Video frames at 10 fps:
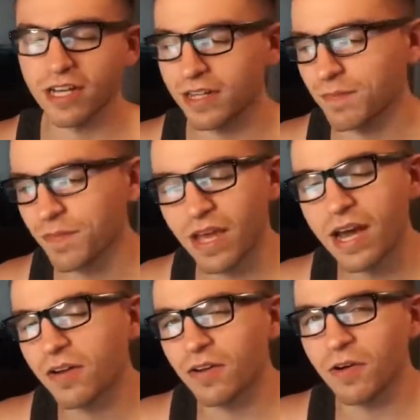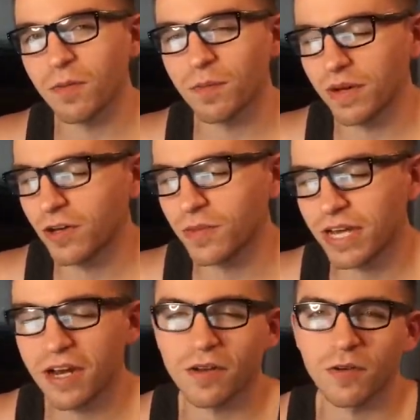in. I don't know, but it would be
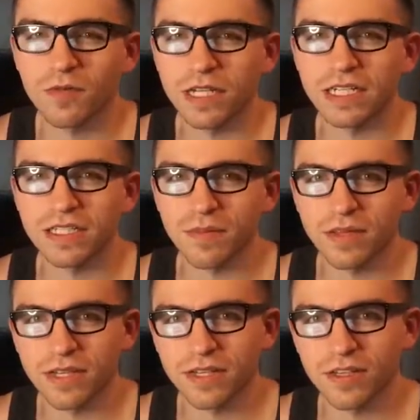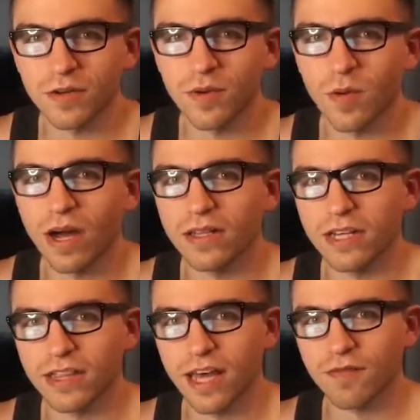kind of cool if they did something a little bit wild
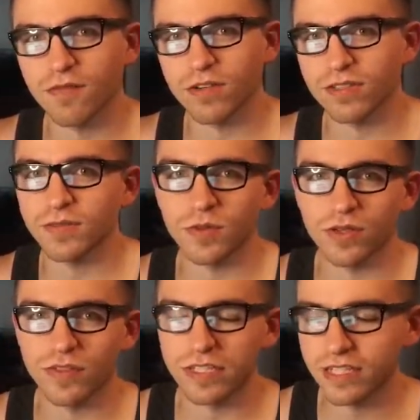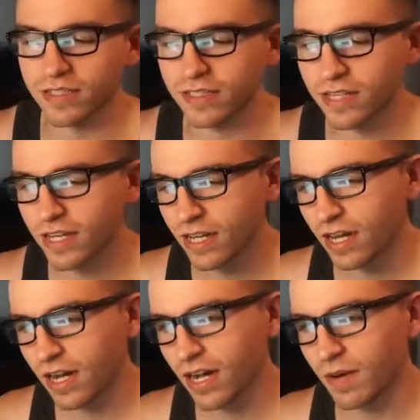like that for some sort of a tease.
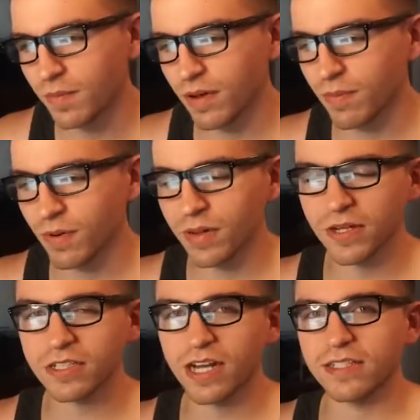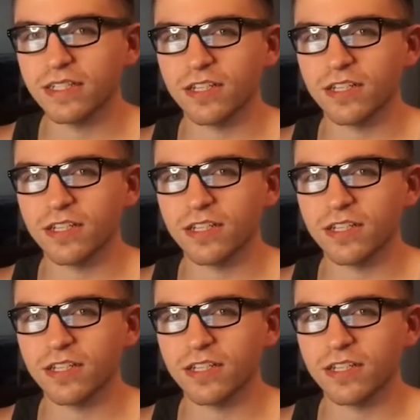But pretty much, guys, that's